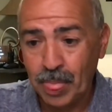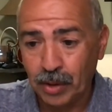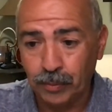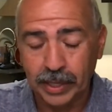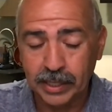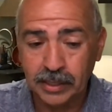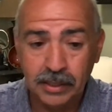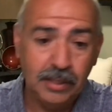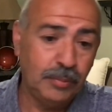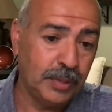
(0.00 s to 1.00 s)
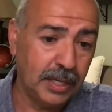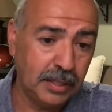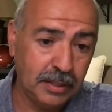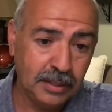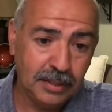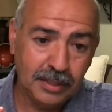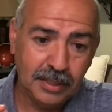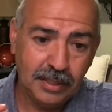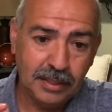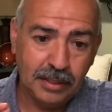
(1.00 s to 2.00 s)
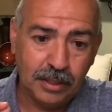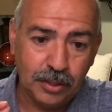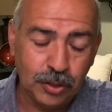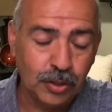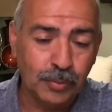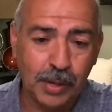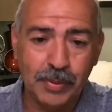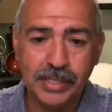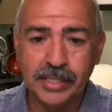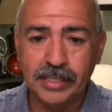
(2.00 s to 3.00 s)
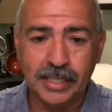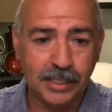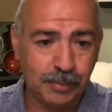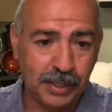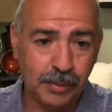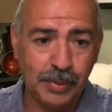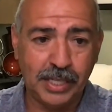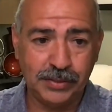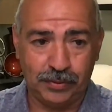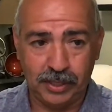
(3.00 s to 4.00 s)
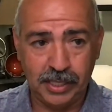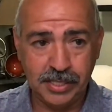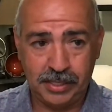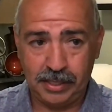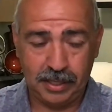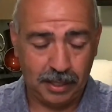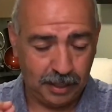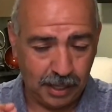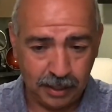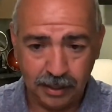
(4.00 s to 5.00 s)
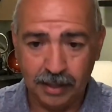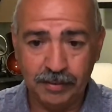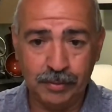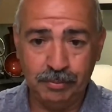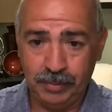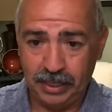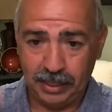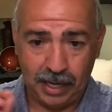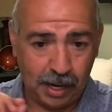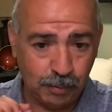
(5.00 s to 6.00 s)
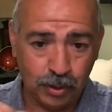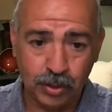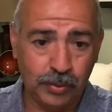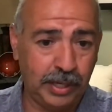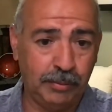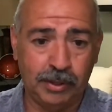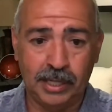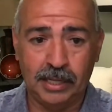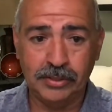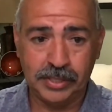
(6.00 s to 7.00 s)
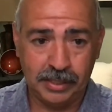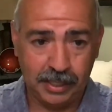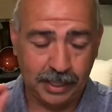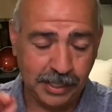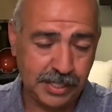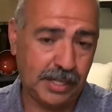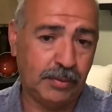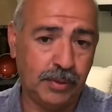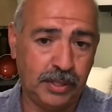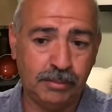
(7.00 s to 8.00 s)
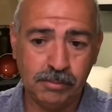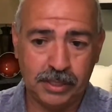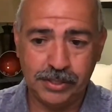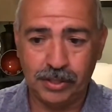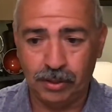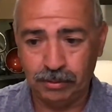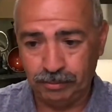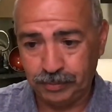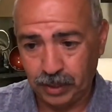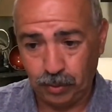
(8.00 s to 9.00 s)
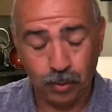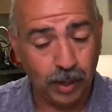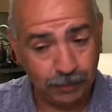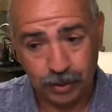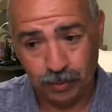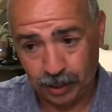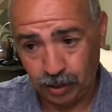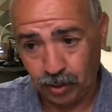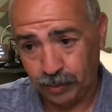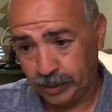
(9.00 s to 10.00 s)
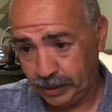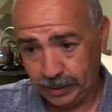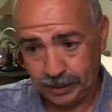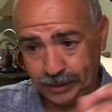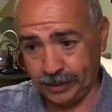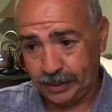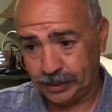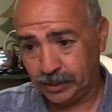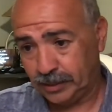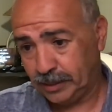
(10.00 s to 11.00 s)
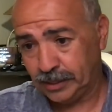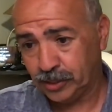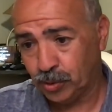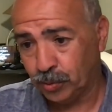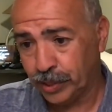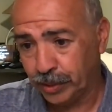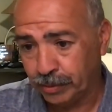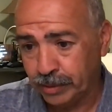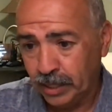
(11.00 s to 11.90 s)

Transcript: Rick, but Google My Business has been the best for us. I love them. I won't go anywhere else, and I stick with them. So whoever you want to go with is cool with you.